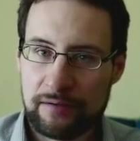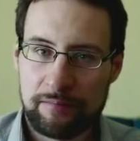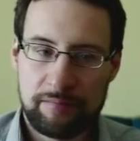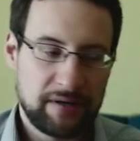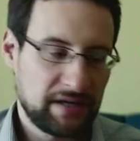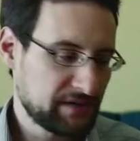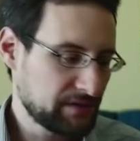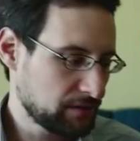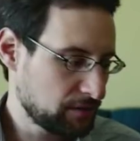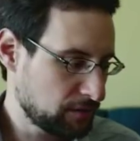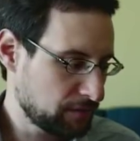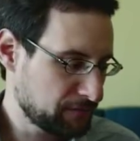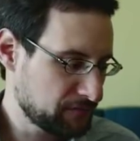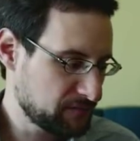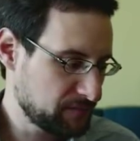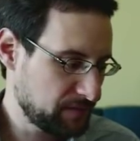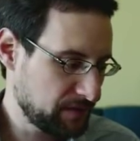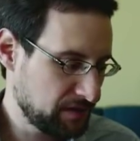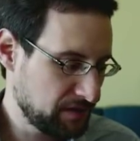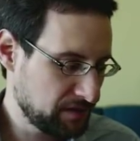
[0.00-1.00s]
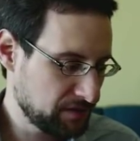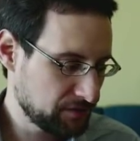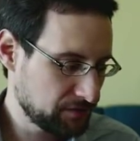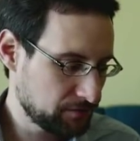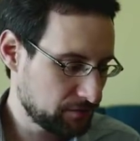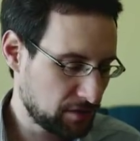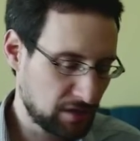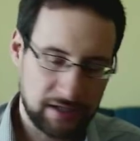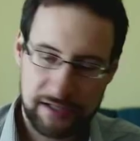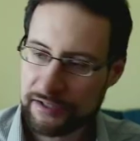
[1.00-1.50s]
better off spending
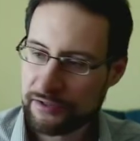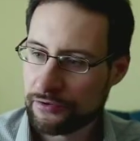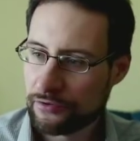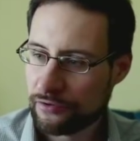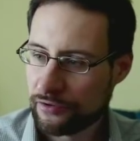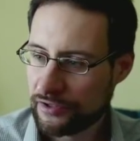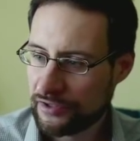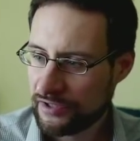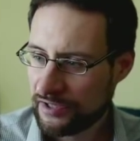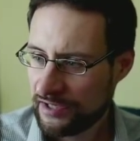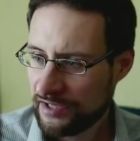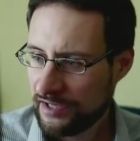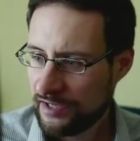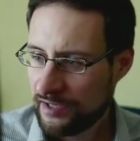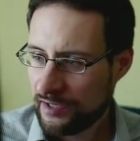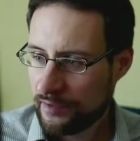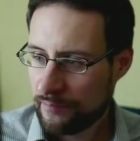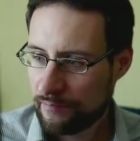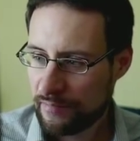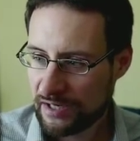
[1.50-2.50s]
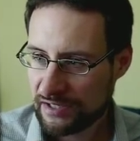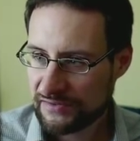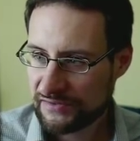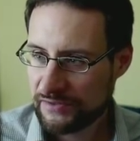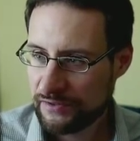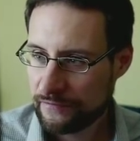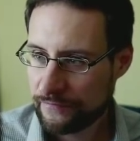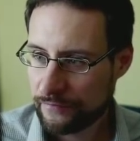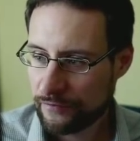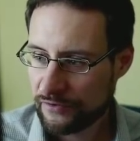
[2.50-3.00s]
your hard earned bucks
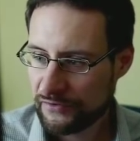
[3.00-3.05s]
here for